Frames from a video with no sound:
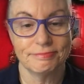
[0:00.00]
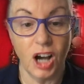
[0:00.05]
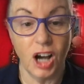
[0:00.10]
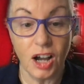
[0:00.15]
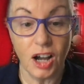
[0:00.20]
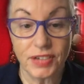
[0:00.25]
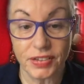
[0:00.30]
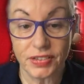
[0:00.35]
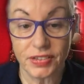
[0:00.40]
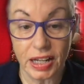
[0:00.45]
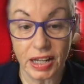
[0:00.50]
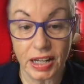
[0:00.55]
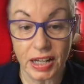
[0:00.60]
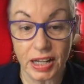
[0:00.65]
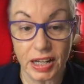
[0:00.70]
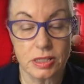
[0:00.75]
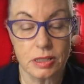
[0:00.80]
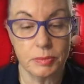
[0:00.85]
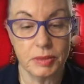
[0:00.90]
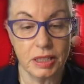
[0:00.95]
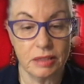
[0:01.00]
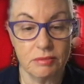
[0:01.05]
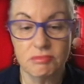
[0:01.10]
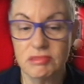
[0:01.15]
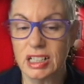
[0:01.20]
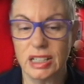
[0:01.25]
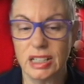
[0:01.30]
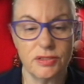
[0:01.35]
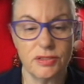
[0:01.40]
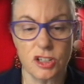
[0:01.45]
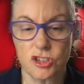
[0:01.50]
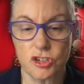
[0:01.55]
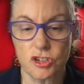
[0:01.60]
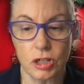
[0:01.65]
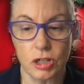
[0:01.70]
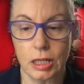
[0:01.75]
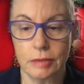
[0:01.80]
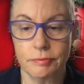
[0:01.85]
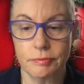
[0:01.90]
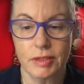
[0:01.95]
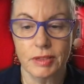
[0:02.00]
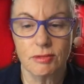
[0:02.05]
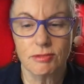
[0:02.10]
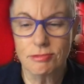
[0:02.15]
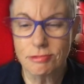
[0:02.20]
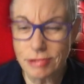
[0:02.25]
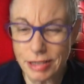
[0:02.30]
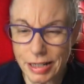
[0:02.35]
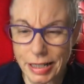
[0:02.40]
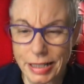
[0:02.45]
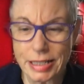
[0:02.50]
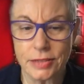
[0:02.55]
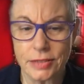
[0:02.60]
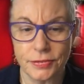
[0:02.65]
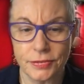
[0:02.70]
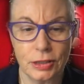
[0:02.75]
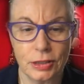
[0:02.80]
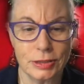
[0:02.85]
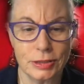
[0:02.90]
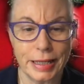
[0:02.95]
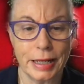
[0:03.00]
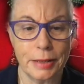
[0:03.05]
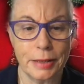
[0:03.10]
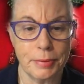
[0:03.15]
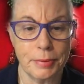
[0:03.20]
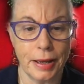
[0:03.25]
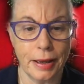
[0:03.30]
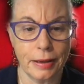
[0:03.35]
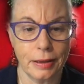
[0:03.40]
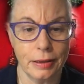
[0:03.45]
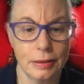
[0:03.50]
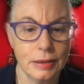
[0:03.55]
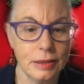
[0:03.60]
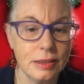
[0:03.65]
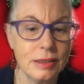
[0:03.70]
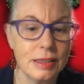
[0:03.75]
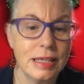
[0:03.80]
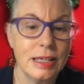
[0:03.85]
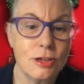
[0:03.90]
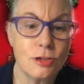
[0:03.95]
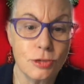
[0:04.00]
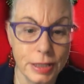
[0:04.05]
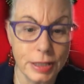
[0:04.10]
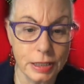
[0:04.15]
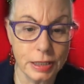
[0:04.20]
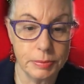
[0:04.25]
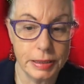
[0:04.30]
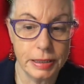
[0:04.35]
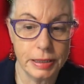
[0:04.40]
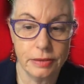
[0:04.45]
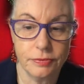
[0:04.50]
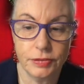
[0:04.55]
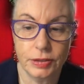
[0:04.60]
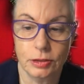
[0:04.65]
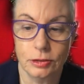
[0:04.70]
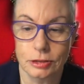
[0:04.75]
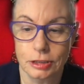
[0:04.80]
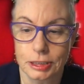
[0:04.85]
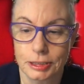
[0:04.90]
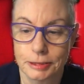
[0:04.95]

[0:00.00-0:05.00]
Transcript: I've had that happen to me. Really frustrating. Really difficult to get it back. Incredibly difficult.